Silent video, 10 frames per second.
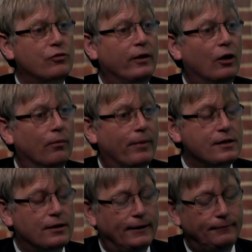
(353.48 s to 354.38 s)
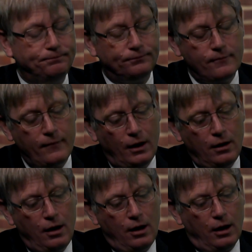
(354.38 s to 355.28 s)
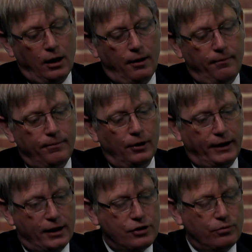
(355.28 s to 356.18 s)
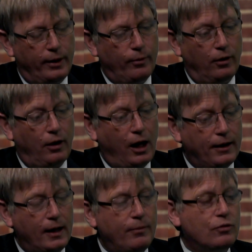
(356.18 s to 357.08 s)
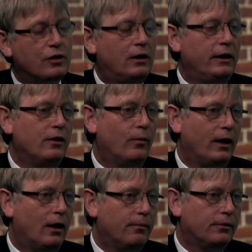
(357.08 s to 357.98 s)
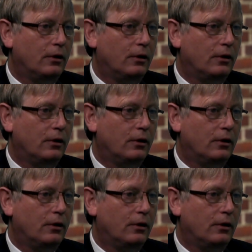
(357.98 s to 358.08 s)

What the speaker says: we got, basically. But yes, we were unable to clean the well up.